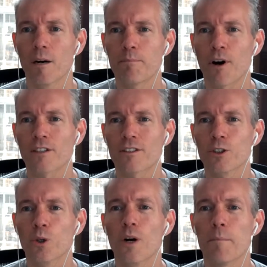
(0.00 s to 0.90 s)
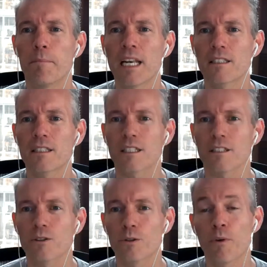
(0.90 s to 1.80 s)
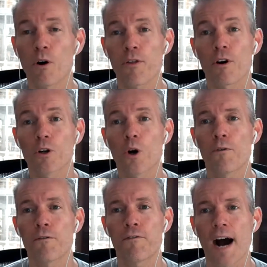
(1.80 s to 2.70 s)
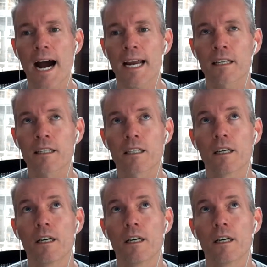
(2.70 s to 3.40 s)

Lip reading: but your ability to both go find,